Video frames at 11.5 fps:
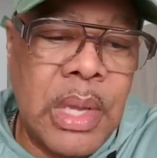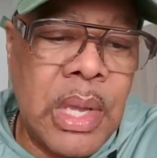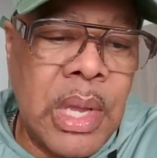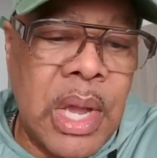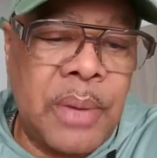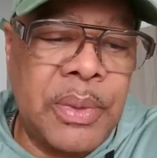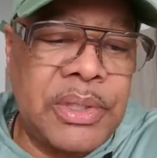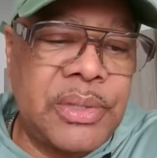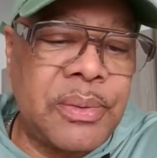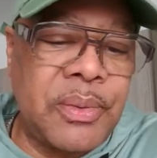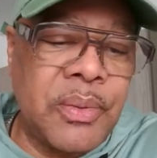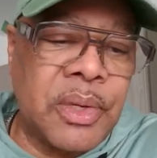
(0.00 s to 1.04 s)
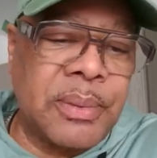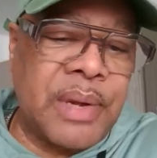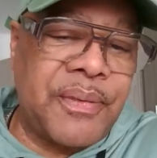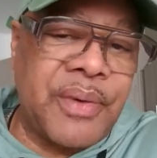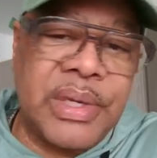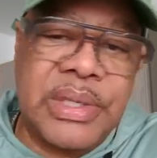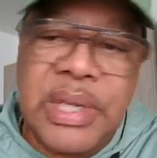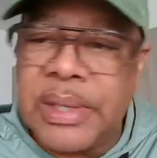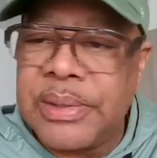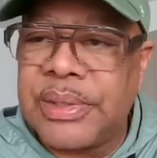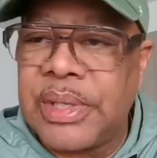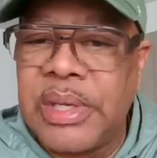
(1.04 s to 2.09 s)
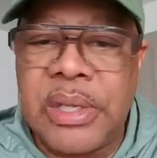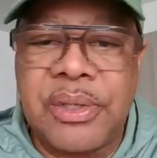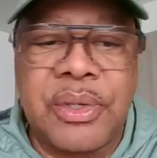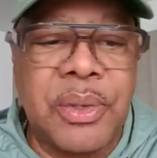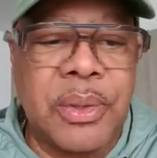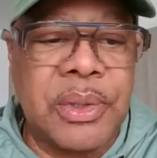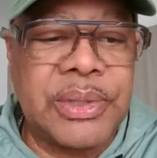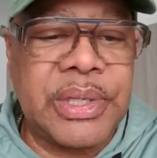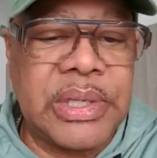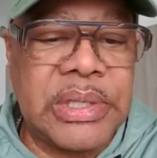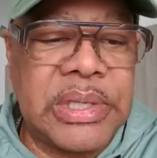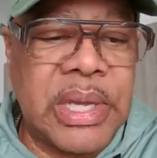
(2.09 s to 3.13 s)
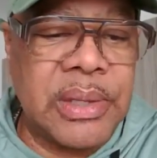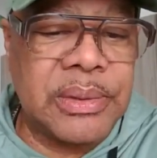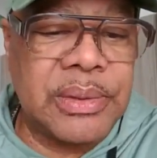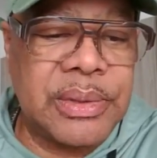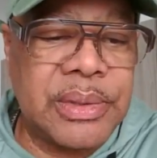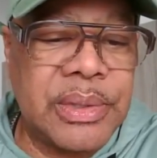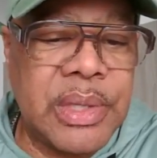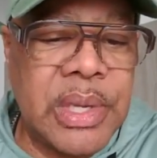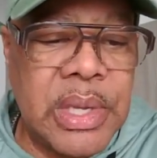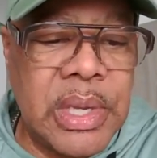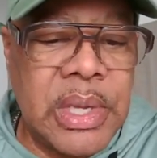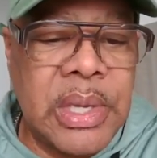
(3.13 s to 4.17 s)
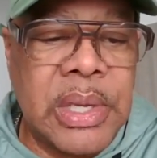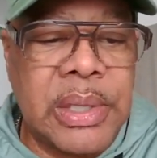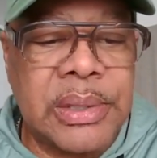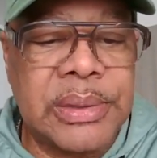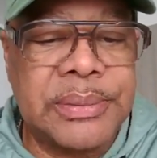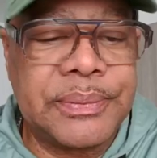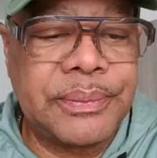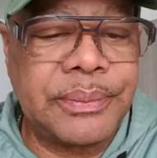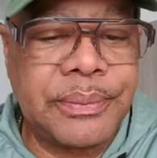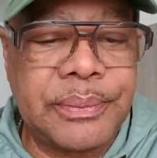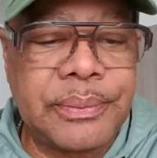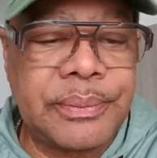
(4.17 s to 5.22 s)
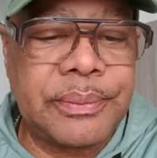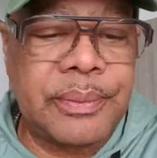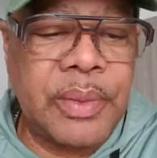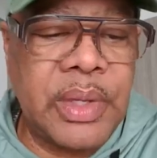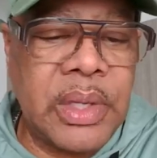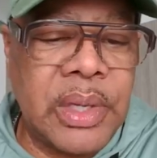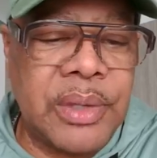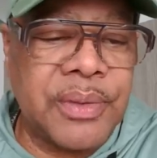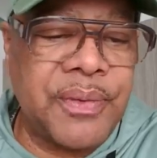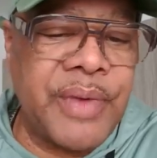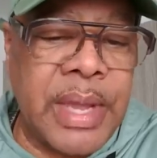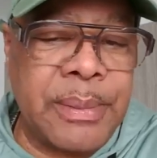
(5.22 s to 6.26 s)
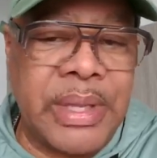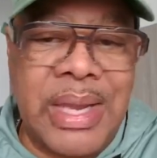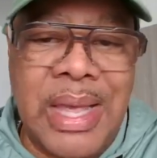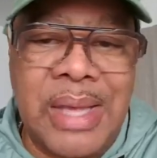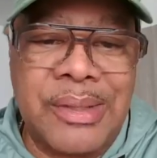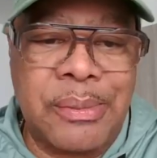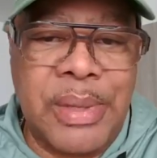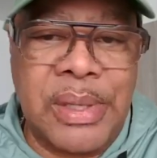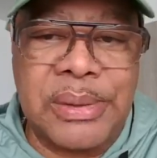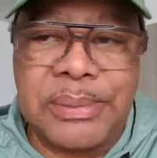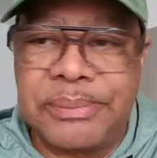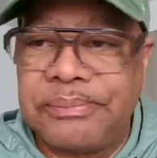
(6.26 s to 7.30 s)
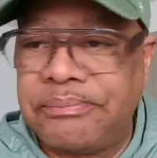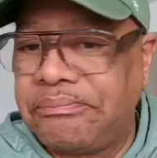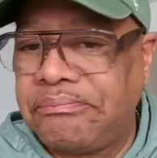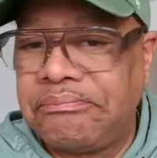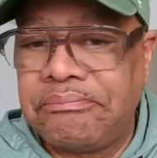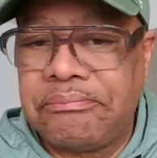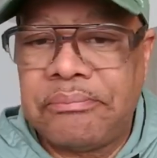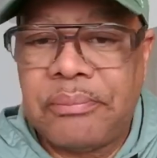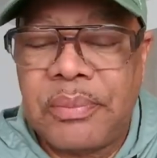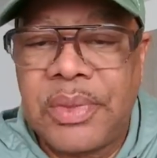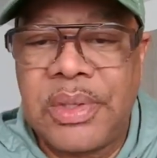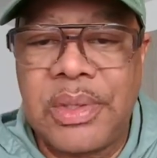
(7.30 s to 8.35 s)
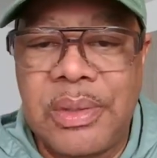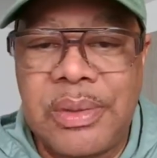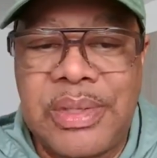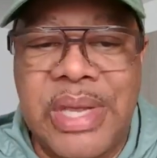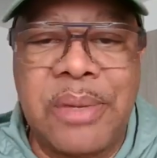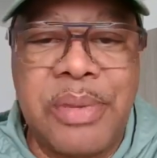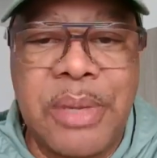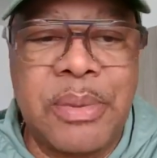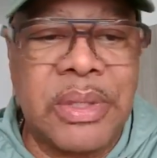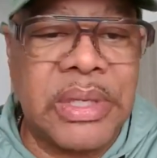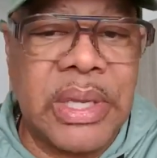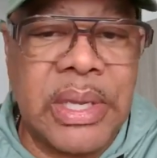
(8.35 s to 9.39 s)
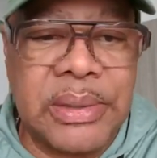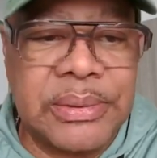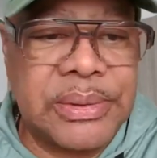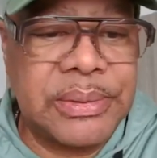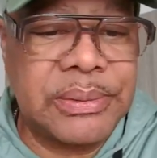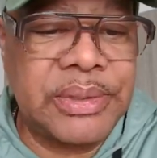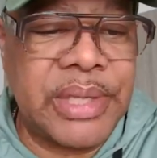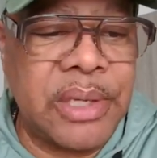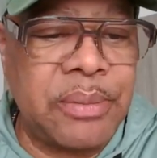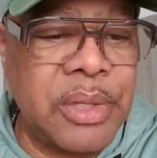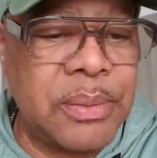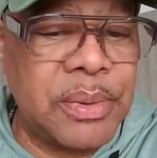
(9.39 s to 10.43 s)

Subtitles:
I went to one of my friend's house, and next door to his house uh, is a family that has about 10 people in the house. 10 people.